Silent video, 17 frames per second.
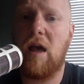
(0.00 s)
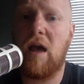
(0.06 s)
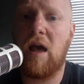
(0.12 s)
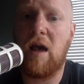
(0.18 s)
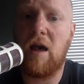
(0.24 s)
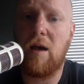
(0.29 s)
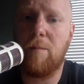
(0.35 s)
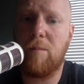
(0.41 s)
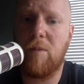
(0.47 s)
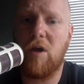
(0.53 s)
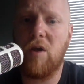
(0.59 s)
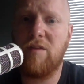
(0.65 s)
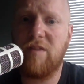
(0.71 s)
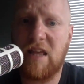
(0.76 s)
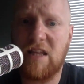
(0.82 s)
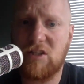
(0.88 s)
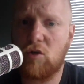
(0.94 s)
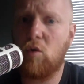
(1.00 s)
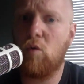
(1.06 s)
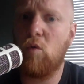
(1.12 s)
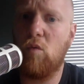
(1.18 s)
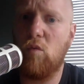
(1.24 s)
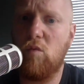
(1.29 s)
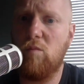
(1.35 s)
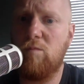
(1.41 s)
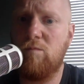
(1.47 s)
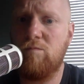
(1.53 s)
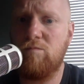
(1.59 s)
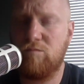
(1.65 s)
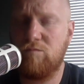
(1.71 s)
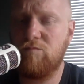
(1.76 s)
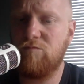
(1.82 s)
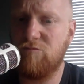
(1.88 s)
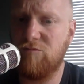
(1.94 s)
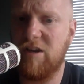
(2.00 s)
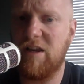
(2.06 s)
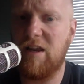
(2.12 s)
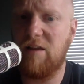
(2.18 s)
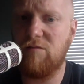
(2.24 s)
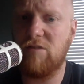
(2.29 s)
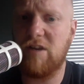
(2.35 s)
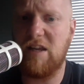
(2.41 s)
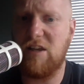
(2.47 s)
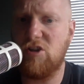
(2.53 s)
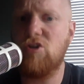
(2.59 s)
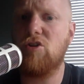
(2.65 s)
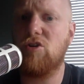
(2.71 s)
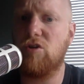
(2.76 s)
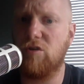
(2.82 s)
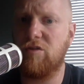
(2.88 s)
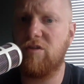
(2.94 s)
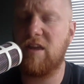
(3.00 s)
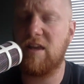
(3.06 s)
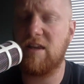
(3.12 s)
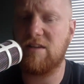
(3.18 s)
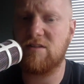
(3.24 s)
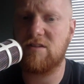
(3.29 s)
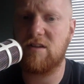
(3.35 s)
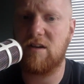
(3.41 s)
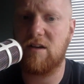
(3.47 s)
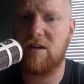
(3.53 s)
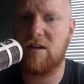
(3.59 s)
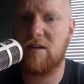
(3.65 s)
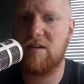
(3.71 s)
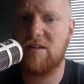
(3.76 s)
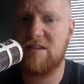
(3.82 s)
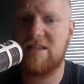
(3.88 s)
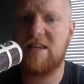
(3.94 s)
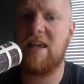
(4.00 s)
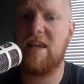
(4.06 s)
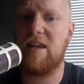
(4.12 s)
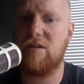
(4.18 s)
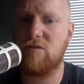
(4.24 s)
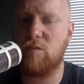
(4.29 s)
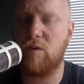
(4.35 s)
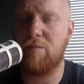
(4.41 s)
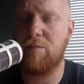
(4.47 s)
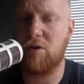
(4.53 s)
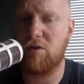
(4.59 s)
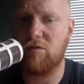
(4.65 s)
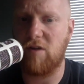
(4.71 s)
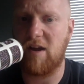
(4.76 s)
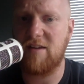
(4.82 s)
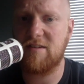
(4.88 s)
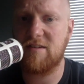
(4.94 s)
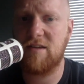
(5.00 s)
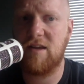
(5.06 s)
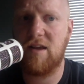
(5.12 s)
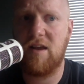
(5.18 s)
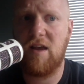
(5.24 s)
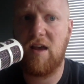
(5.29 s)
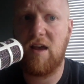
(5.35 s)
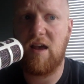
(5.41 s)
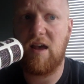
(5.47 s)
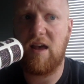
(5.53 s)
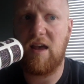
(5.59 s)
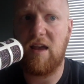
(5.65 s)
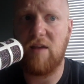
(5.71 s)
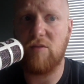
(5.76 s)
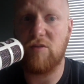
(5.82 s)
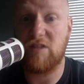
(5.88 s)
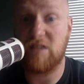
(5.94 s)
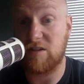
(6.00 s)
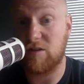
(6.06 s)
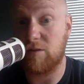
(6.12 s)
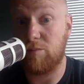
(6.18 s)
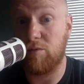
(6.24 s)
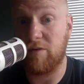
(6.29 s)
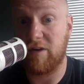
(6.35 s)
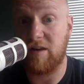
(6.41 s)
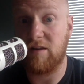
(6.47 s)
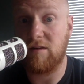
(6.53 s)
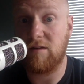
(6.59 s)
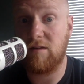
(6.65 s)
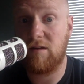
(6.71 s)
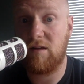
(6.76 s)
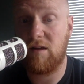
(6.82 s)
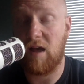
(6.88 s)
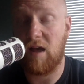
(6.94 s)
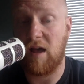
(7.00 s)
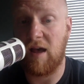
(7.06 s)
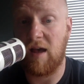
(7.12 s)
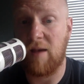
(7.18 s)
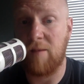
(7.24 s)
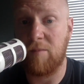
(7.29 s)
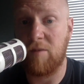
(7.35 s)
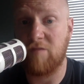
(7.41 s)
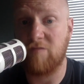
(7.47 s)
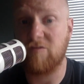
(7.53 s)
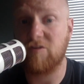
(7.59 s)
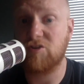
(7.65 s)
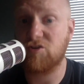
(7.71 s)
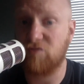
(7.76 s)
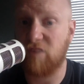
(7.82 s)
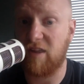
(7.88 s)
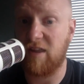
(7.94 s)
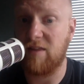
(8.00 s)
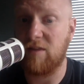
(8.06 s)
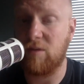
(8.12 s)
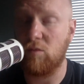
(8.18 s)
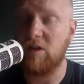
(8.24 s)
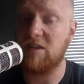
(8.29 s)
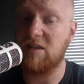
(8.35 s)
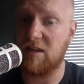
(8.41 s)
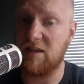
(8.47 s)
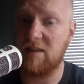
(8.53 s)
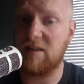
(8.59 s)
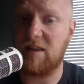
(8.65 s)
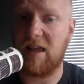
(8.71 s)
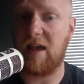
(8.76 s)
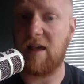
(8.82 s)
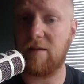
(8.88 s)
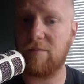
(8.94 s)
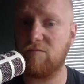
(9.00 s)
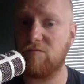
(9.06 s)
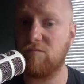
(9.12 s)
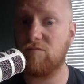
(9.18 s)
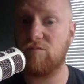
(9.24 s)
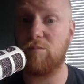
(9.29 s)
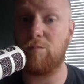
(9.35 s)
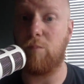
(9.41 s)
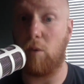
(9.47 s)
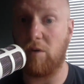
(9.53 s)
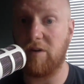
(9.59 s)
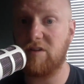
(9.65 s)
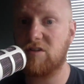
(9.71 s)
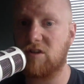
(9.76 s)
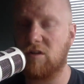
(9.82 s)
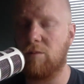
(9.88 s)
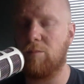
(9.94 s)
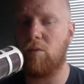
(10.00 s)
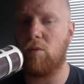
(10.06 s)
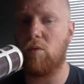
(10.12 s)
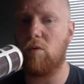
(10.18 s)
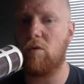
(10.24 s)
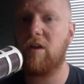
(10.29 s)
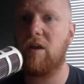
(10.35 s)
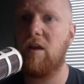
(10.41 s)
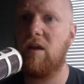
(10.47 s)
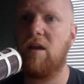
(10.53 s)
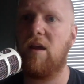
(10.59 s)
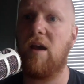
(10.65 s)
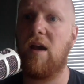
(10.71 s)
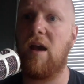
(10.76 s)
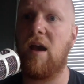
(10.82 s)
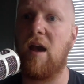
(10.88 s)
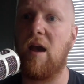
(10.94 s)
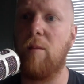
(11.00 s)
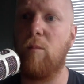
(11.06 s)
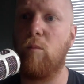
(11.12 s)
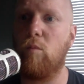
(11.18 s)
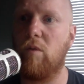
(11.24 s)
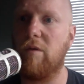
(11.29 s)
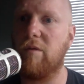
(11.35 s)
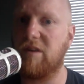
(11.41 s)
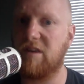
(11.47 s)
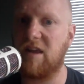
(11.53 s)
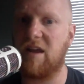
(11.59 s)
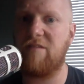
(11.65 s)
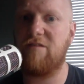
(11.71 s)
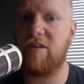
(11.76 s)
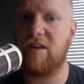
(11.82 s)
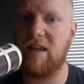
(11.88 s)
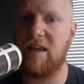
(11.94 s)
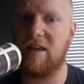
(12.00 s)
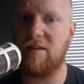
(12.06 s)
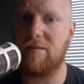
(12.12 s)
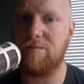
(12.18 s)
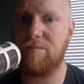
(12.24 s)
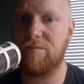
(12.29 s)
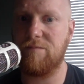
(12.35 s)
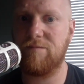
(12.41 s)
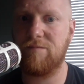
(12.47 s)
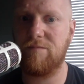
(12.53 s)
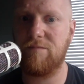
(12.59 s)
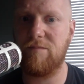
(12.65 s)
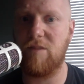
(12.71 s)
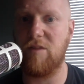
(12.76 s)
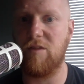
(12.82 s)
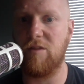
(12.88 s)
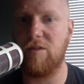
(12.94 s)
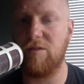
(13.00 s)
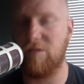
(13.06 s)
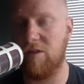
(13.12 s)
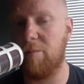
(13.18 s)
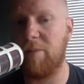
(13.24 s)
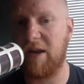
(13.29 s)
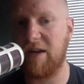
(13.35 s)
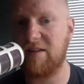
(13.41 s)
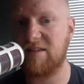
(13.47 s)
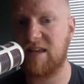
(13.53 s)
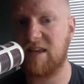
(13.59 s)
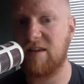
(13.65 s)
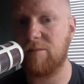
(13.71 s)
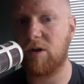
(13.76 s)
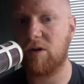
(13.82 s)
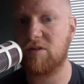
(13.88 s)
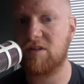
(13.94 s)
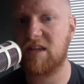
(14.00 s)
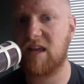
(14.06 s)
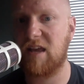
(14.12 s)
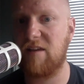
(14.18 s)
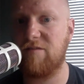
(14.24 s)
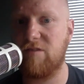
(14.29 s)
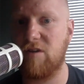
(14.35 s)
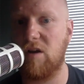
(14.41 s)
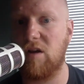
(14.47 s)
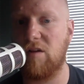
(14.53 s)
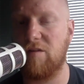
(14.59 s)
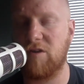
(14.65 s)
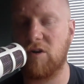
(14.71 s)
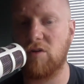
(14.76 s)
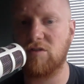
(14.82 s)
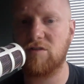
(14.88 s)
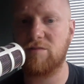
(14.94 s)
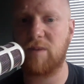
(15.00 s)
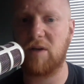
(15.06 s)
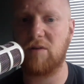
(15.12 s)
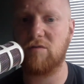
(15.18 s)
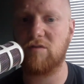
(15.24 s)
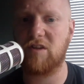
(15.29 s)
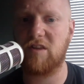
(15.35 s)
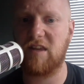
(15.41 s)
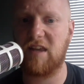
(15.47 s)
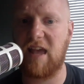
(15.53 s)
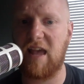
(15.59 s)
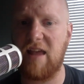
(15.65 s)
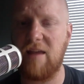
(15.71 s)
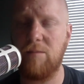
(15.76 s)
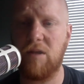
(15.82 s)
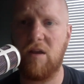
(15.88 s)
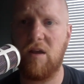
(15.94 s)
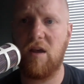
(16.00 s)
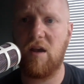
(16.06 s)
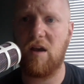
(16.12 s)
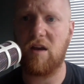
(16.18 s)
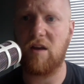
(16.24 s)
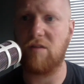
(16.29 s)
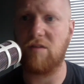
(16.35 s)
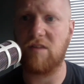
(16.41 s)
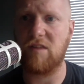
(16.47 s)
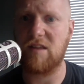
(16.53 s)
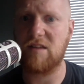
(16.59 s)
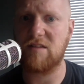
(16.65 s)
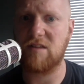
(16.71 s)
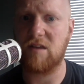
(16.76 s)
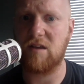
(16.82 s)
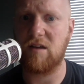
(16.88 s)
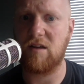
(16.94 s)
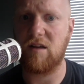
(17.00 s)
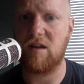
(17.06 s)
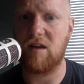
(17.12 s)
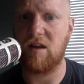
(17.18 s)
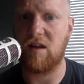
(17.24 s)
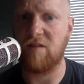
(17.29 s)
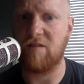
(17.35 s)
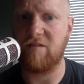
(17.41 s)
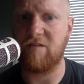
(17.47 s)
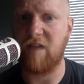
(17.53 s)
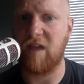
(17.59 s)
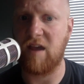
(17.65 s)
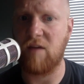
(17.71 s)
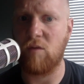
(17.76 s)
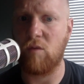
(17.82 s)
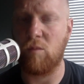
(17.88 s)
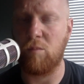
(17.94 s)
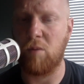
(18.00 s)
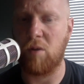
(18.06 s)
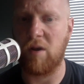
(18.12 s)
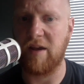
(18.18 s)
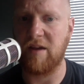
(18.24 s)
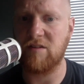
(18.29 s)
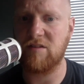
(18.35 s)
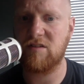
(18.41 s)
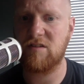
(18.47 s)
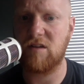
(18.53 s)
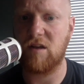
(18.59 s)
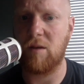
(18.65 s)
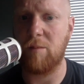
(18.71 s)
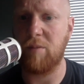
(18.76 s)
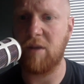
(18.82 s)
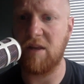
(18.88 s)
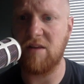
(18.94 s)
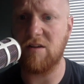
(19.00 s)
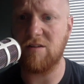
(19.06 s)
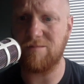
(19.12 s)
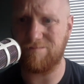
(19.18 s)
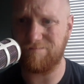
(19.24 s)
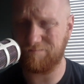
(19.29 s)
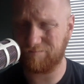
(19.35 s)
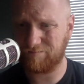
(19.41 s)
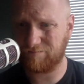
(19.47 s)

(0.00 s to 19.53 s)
And that's all really good things to see as we progress. It was disappointing and frustrating that we didn't get points on the board. We were definitely the better team, I would say, for long spells of the game. I don't think that's an unfair or biased opinion.